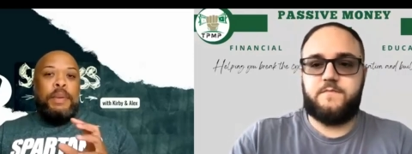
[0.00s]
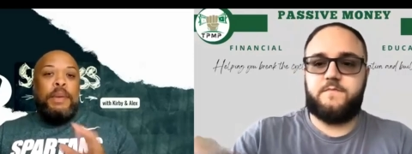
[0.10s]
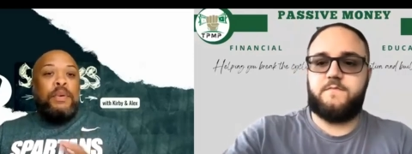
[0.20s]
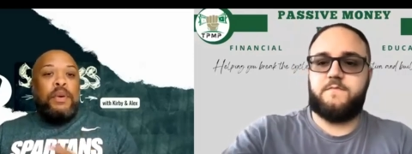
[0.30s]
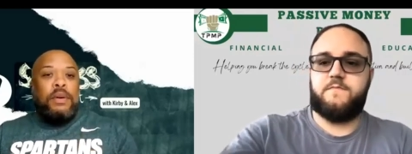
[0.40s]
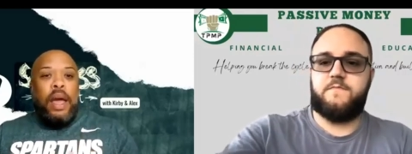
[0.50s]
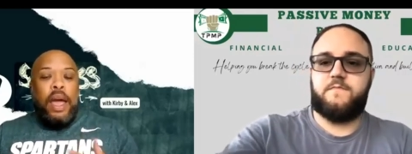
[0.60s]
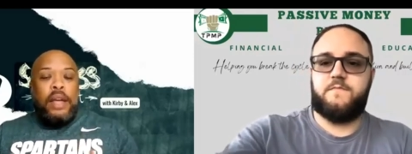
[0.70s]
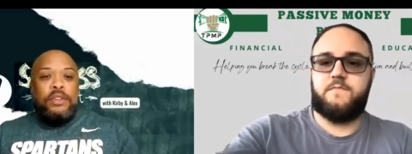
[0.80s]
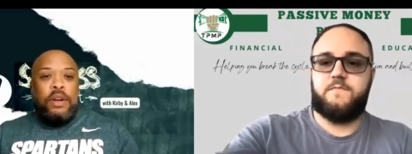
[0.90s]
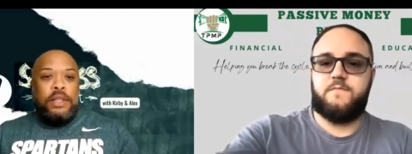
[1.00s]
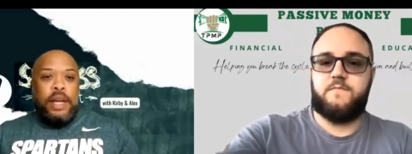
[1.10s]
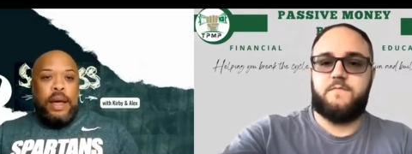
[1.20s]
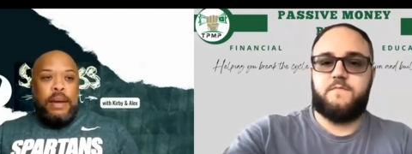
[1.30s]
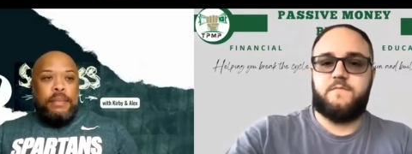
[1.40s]
Speaker 1: People ask all the
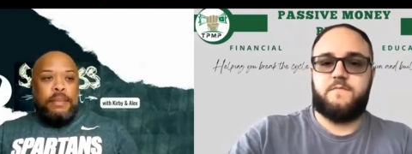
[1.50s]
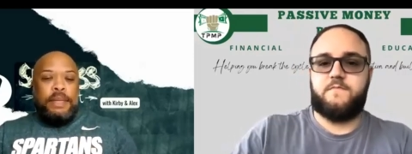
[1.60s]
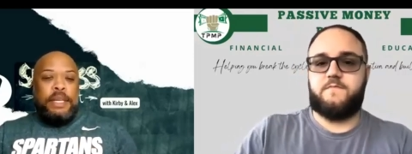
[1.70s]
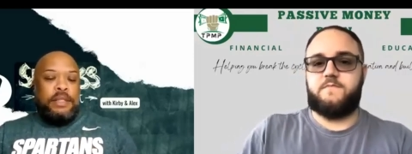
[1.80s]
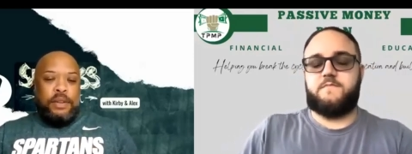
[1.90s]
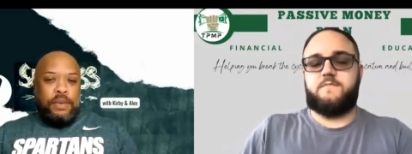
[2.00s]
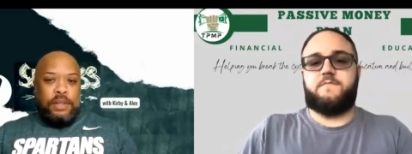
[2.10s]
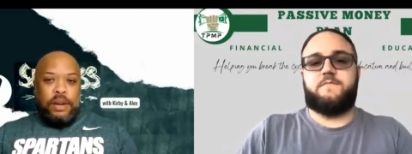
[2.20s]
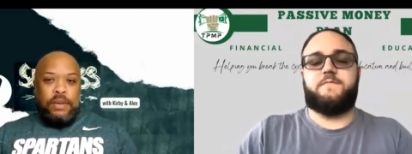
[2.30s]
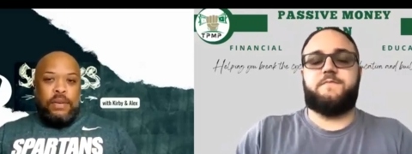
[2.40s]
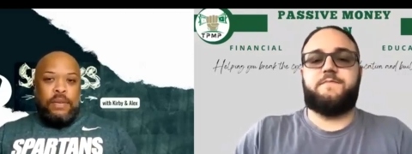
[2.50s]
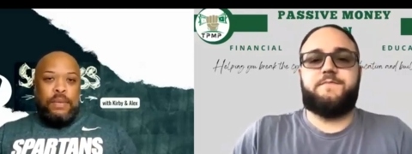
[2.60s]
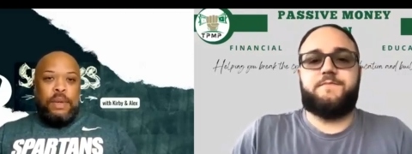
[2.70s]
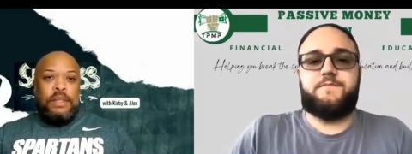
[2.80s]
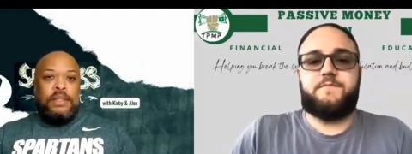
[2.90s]
time because, of course, they don't know
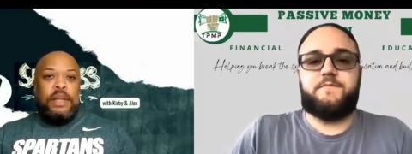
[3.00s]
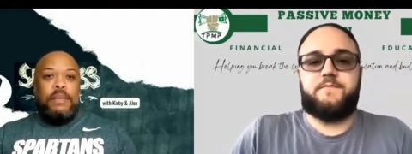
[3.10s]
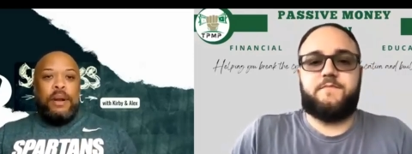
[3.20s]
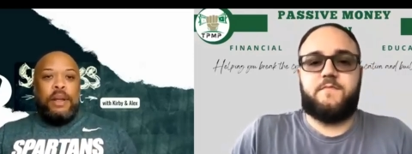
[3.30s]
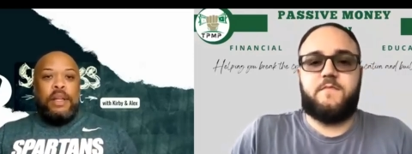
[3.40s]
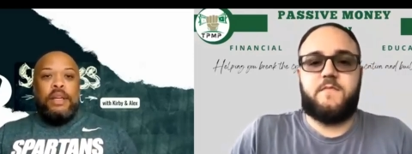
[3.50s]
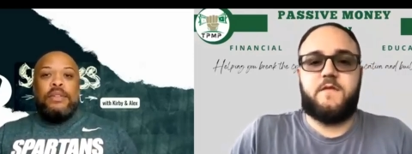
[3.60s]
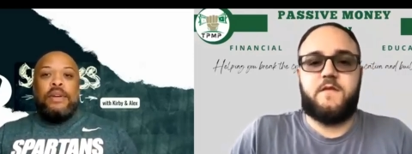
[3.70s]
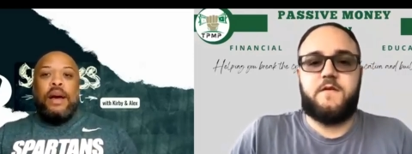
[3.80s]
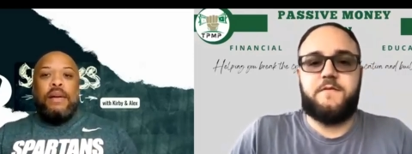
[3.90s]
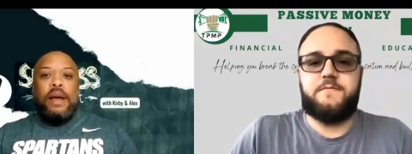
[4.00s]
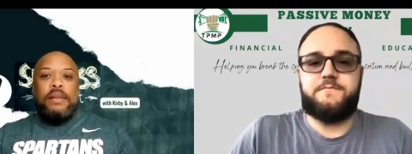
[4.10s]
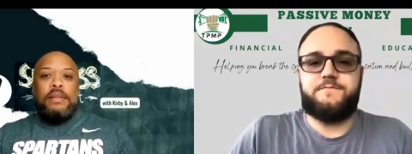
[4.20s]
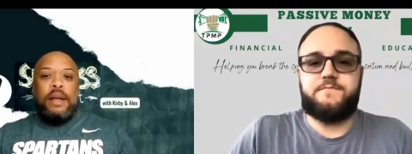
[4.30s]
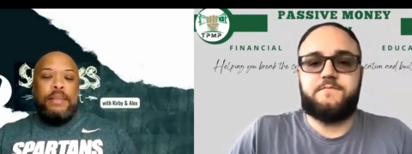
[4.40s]
what the stock market is or how the
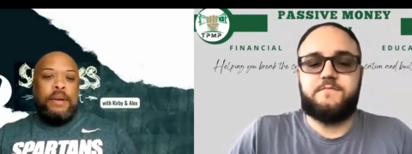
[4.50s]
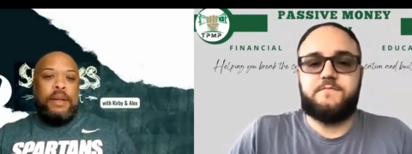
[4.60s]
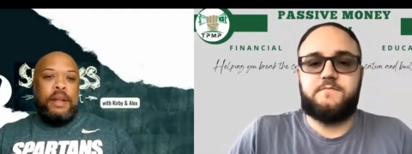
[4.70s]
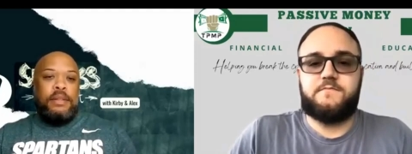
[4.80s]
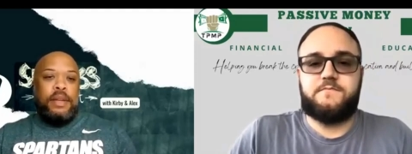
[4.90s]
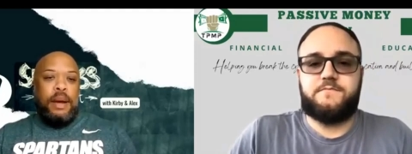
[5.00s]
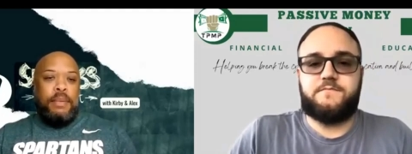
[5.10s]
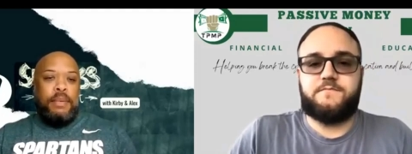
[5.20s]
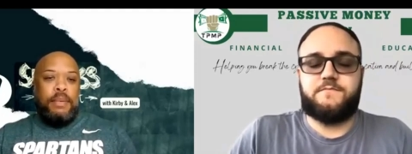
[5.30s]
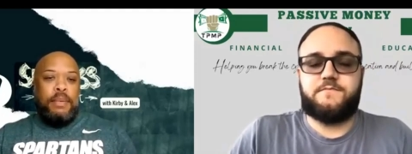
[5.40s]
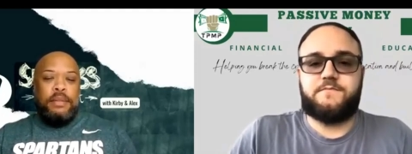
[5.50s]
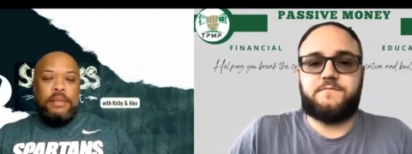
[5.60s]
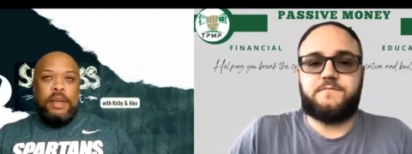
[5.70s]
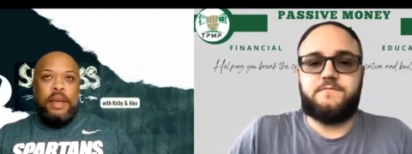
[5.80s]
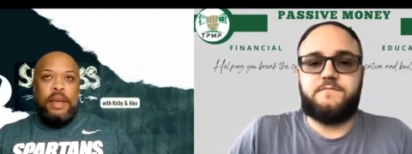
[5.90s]
stock market actually
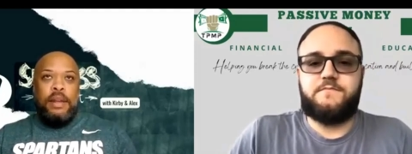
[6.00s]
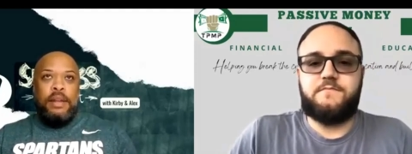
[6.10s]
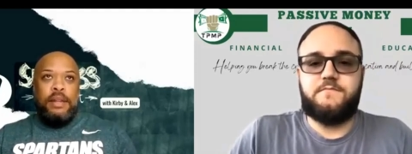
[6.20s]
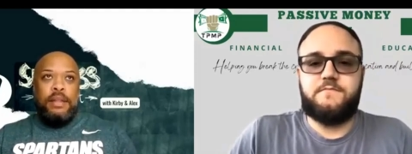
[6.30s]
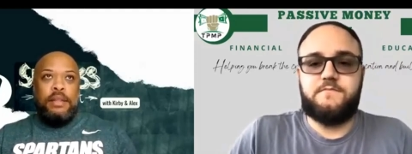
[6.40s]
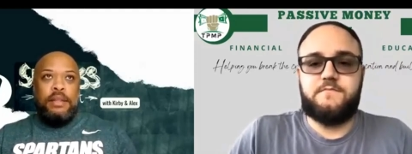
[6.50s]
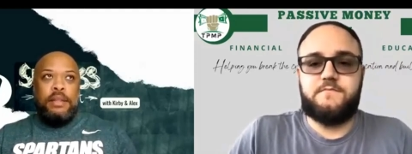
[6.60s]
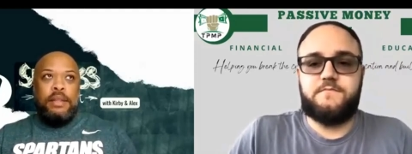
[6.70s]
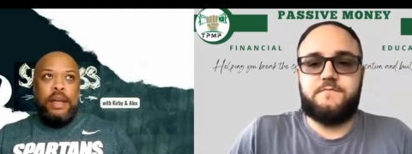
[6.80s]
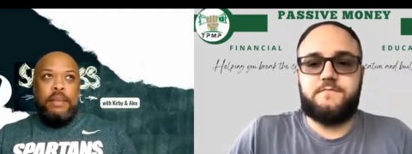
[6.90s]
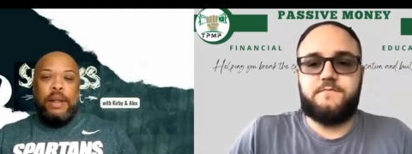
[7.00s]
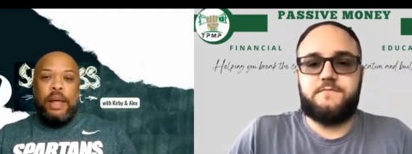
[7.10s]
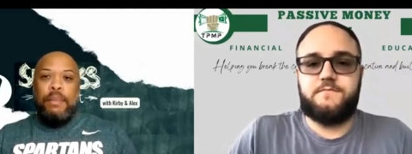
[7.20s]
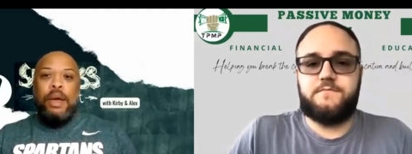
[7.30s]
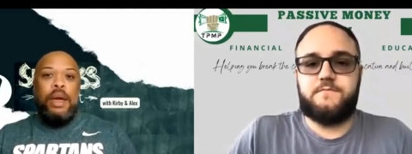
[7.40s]
operates. And they be
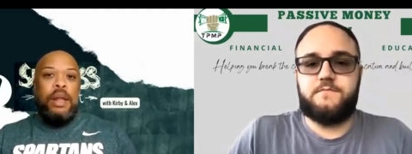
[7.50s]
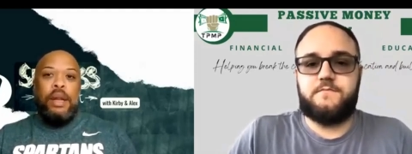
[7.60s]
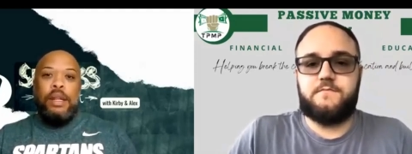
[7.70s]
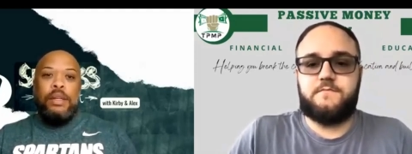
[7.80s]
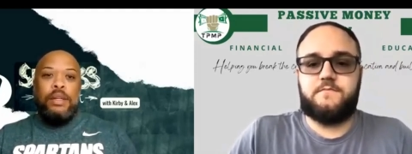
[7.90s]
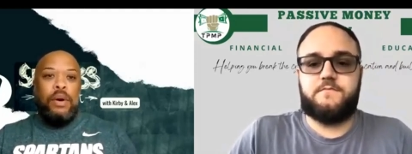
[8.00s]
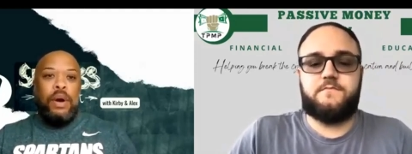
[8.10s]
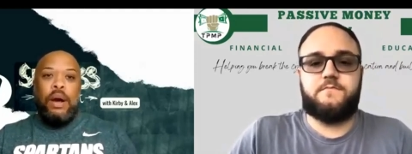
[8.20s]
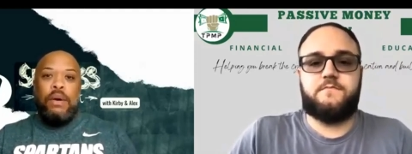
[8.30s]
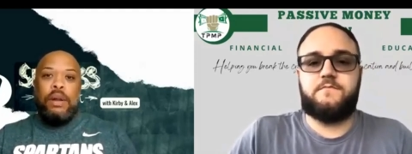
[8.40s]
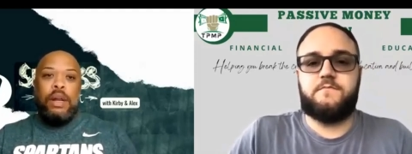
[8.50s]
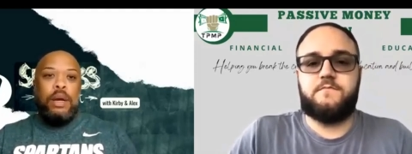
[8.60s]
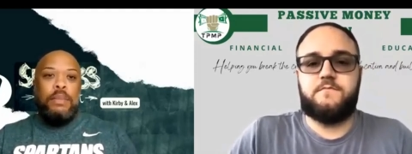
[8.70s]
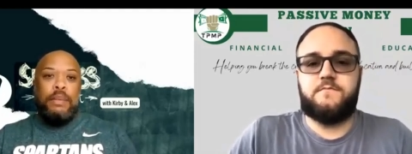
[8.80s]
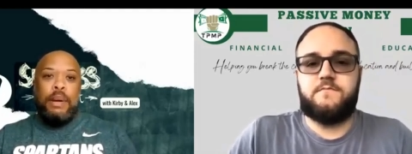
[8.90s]
like, man, I need to know how can I
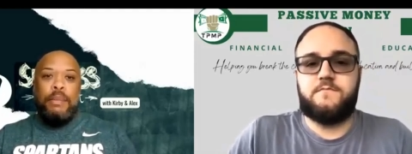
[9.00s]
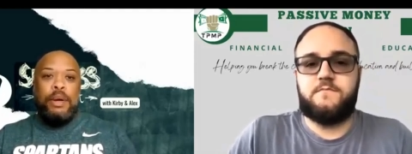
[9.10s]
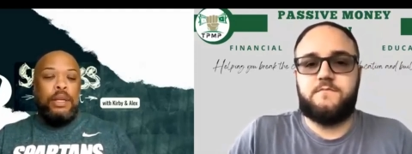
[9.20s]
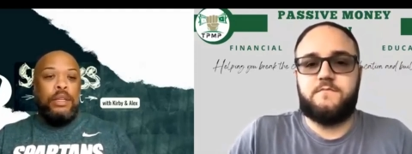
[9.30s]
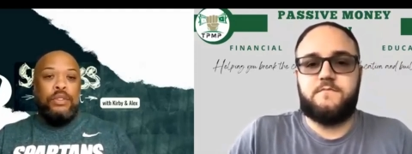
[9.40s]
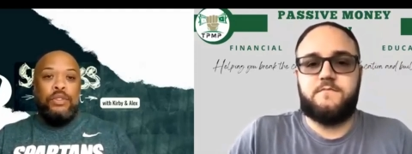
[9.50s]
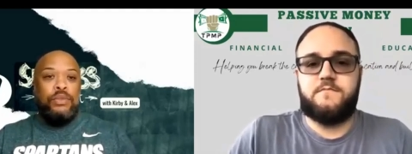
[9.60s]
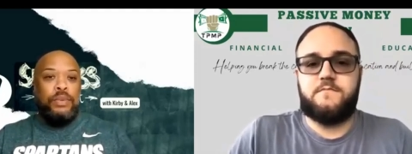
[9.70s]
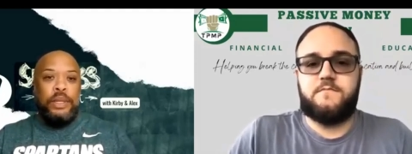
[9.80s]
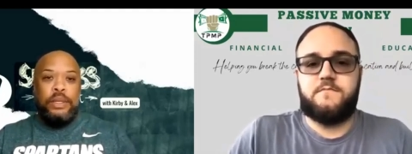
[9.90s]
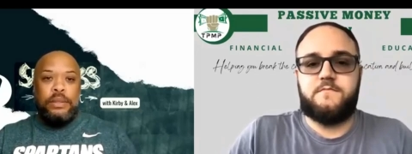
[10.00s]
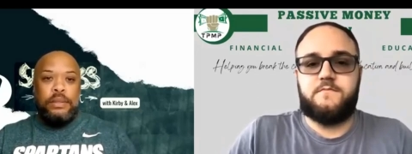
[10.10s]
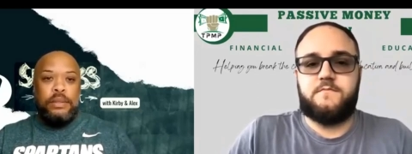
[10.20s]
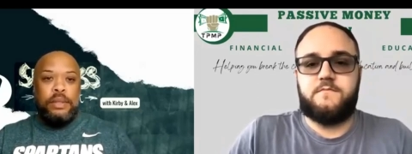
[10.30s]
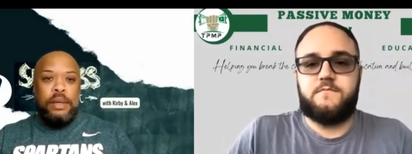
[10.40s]
double my money in two
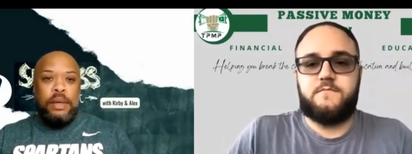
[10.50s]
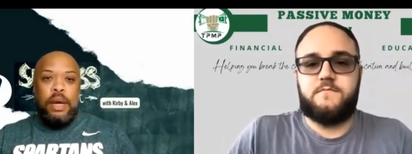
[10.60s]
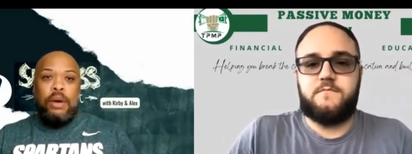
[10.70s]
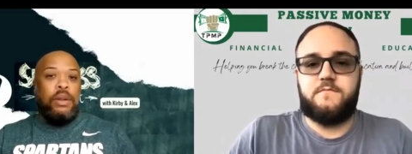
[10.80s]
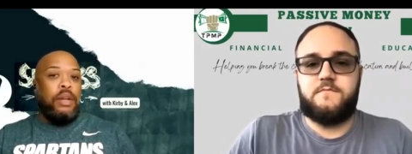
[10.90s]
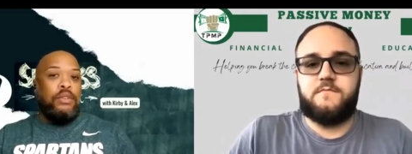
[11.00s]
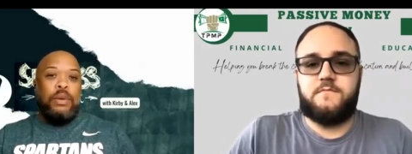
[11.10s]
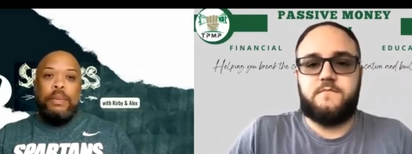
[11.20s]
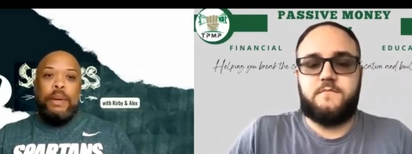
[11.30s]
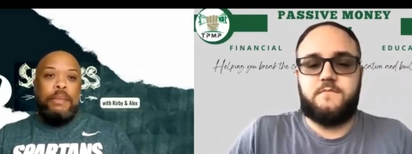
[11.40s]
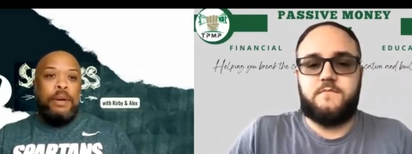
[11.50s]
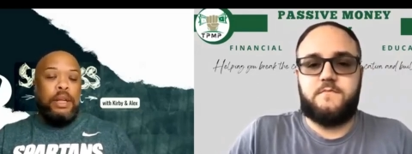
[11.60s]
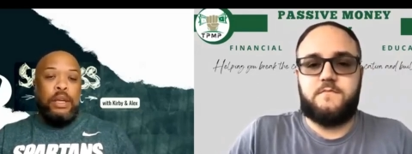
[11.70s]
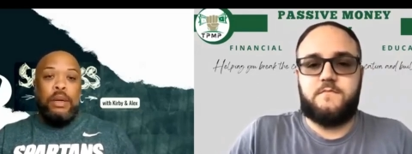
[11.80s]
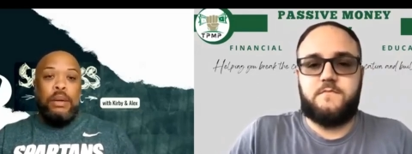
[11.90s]
weeks? How can I triple my
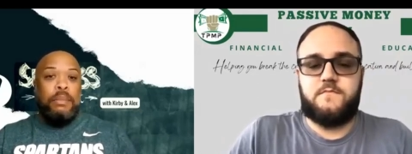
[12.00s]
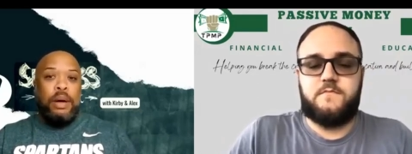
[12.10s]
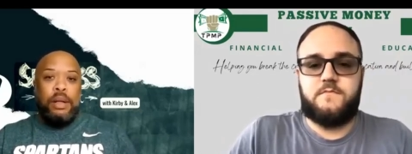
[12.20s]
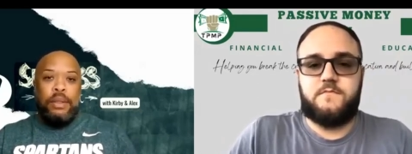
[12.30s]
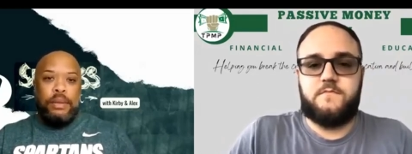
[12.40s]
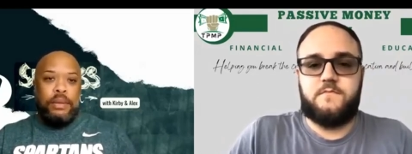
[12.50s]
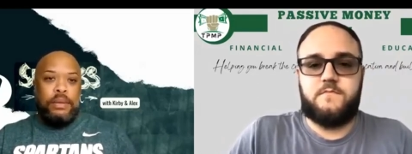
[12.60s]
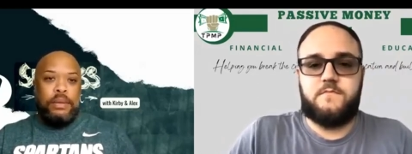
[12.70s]
money in a month